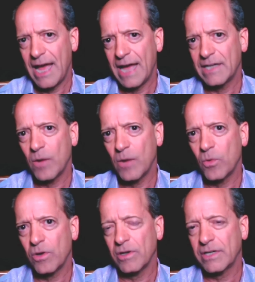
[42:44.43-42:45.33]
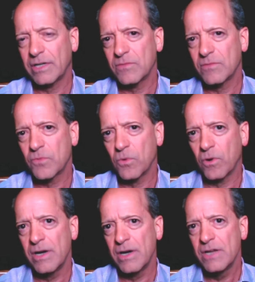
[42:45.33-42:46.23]
and uh, we're looking
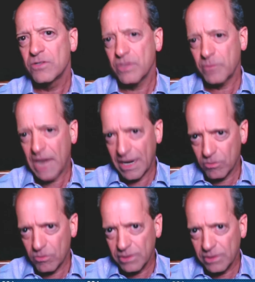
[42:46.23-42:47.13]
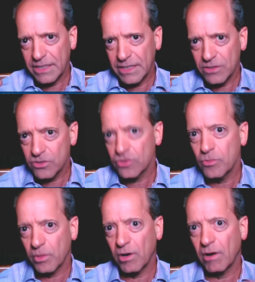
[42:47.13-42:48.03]
for some kind of really
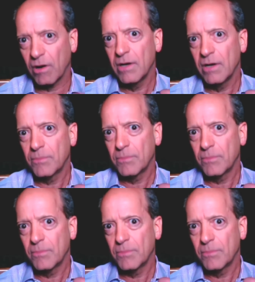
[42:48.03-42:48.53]
consumer